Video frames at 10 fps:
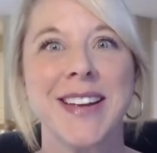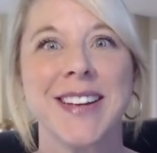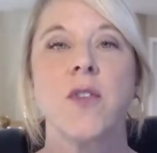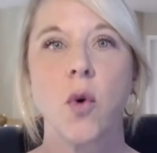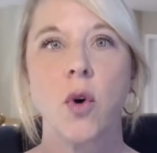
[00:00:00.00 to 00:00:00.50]

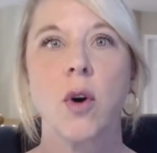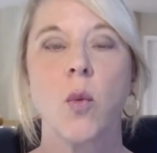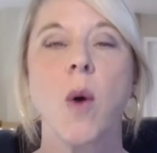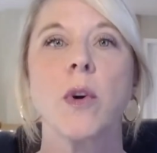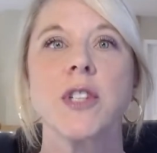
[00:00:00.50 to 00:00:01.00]
For
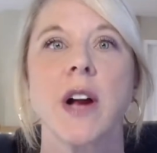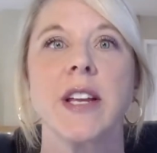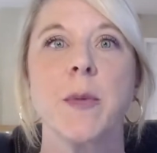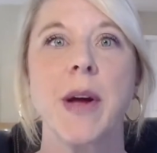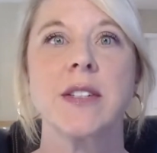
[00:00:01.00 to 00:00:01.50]
what we're talking
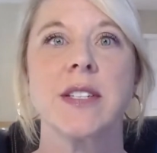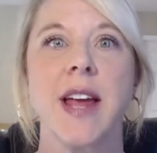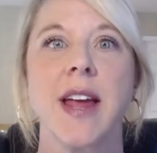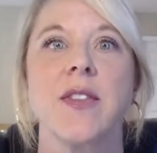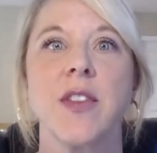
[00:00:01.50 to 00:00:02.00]
about
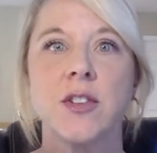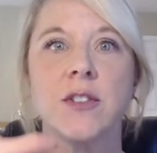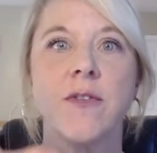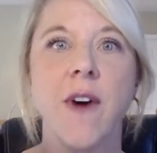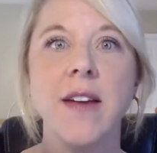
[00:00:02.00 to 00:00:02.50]
today, there's
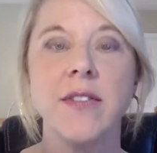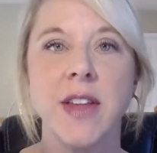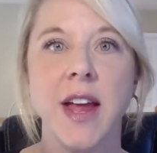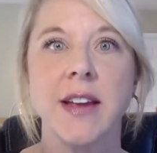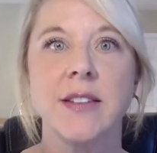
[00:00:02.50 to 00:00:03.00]
5
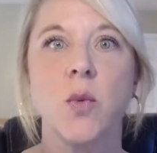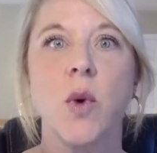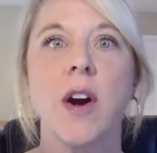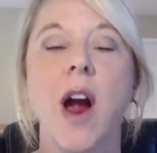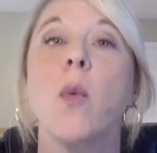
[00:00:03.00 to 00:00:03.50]
things
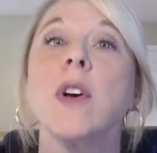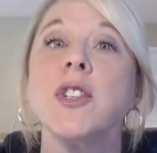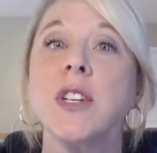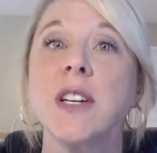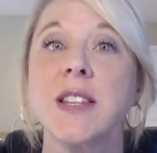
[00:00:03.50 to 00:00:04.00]
where I want
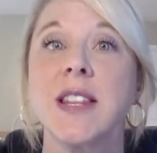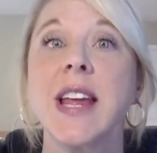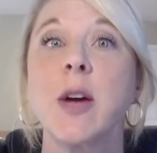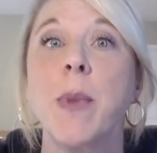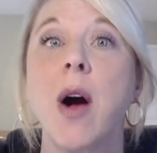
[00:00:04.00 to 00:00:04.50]
you to
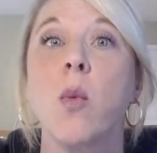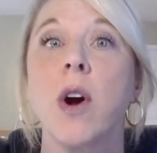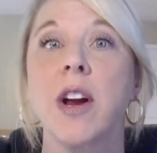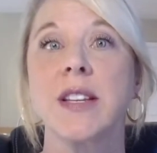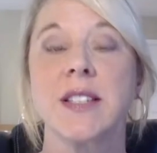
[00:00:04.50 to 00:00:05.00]
think about where
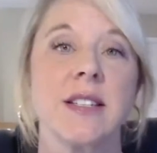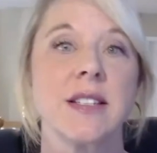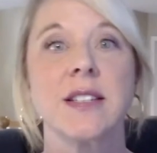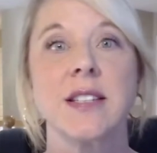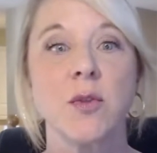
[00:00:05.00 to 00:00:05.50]

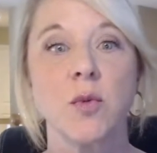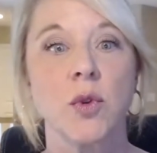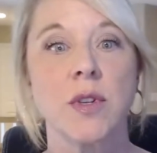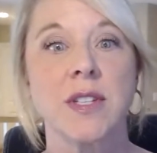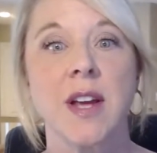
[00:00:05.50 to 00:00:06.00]
consistency
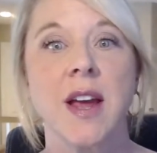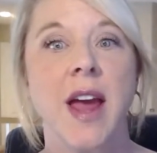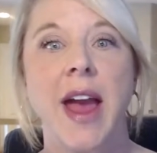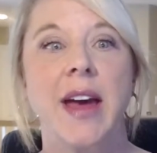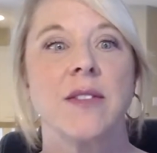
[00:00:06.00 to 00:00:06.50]
rules.
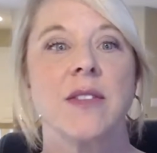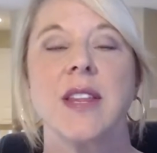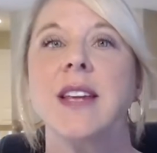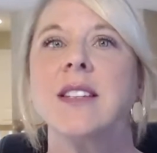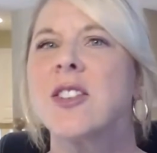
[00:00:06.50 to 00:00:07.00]
And
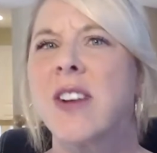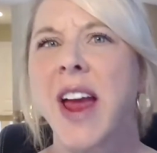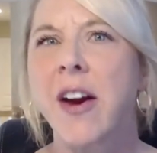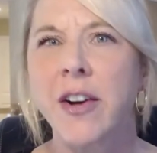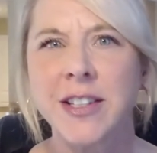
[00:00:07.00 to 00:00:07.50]
these are
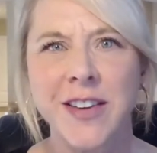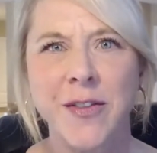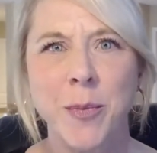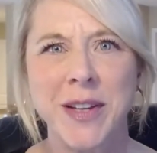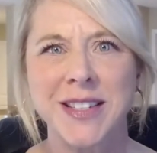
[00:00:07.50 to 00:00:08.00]
areas of a
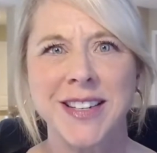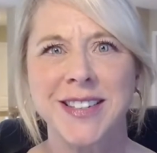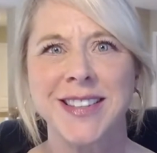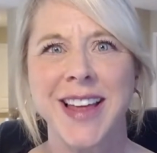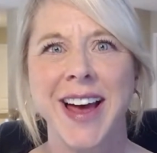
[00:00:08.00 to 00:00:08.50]
business
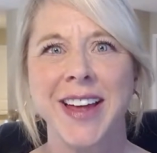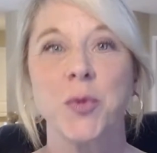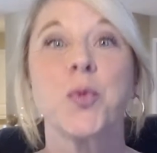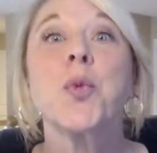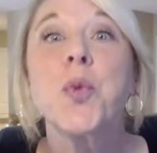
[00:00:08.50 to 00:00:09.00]
that
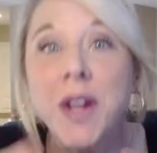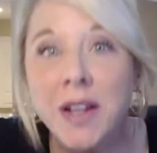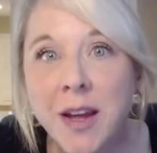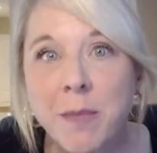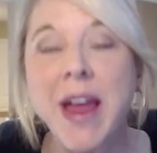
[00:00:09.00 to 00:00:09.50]

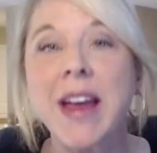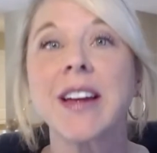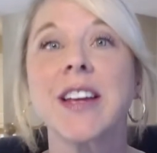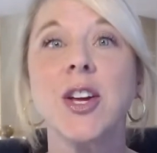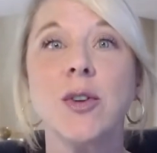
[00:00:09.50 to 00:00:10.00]
really make a
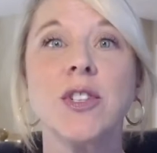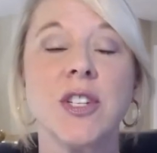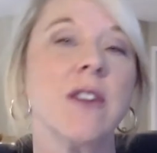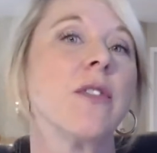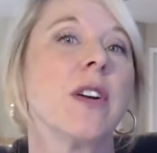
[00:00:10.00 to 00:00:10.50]
huge
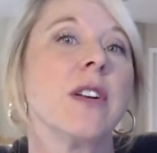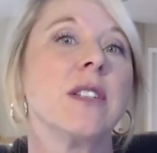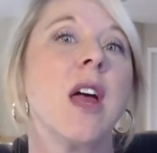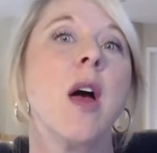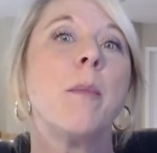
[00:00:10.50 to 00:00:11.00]
difference,
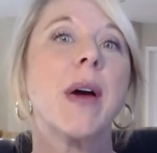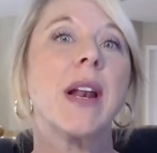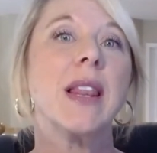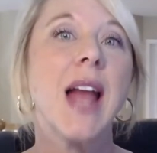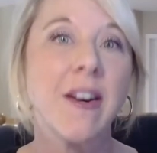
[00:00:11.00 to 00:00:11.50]
but a
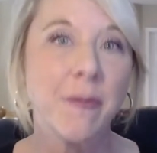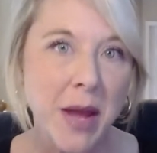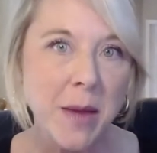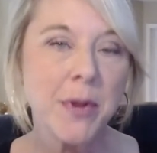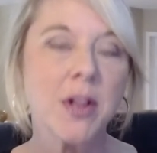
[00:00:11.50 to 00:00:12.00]
lot of
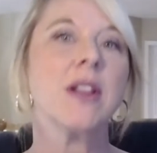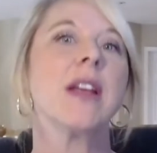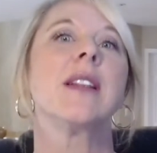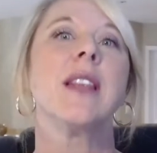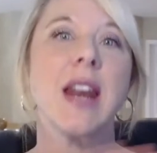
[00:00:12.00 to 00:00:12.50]
people and
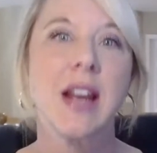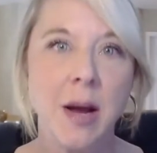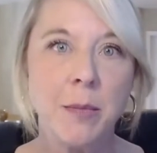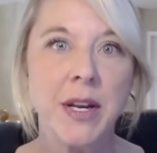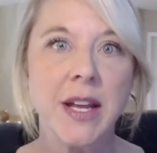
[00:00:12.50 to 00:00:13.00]
a lot of
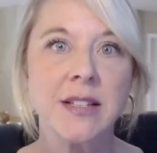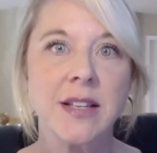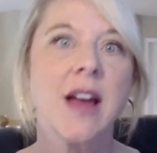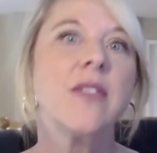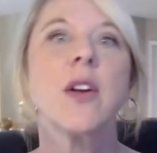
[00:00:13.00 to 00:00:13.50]
companies,
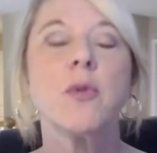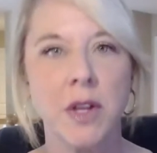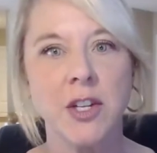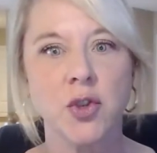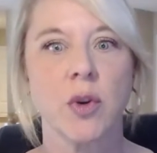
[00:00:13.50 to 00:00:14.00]
they
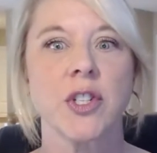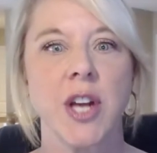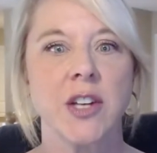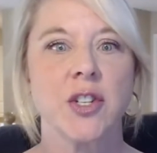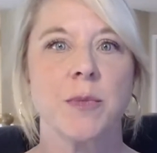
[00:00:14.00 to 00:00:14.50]
really
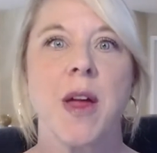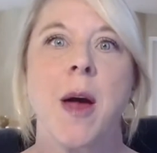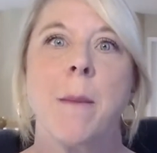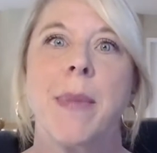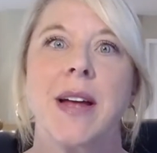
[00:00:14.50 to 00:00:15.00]
shortchange them.
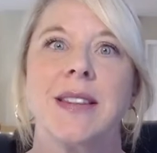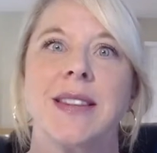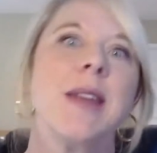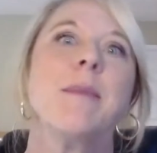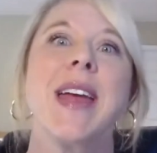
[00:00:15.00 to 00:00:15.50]
But
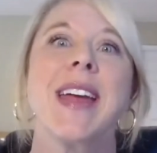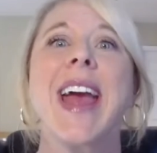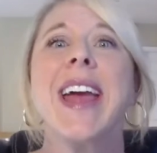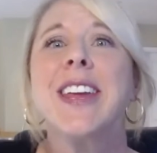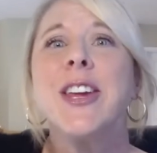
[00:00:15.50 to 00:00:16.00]
they make
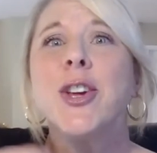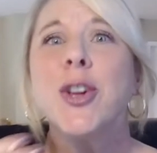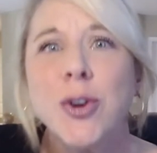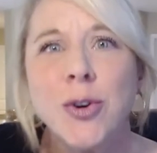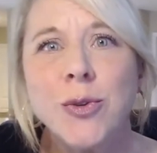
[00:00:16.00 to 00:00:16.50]
a
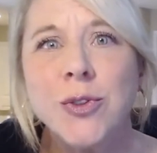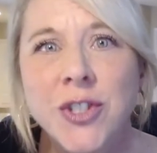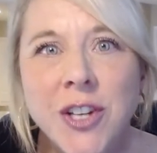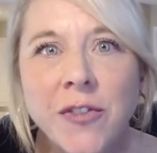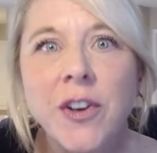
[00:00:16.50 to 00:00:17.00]
huge
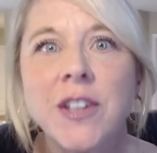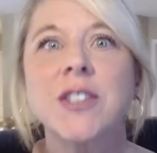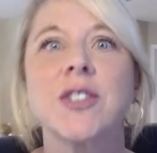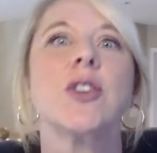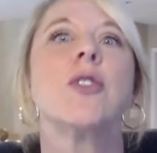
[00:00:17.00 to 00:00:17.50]
difference
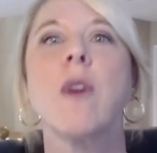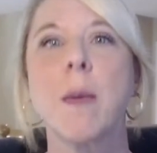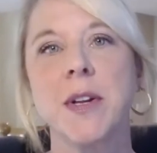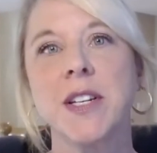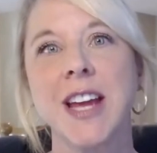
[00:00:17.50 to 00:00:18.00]
to your
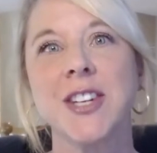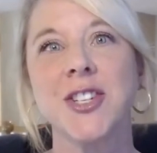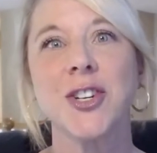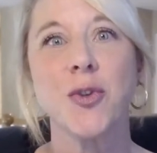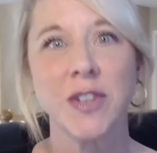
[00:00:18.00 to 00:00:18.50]

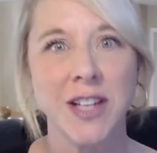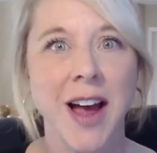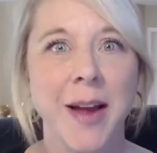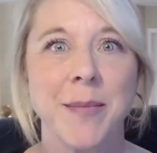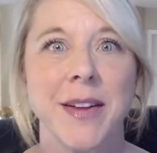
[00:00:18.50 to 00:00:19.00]
reputation over
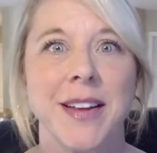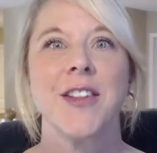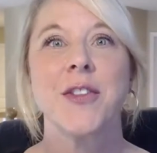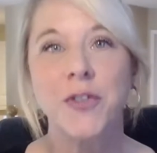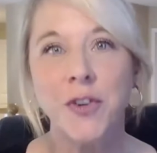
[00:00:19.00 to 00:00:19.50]
time.
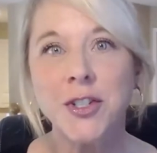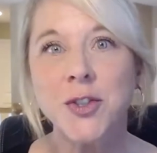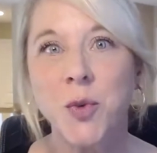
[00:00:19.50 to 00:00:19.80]
The first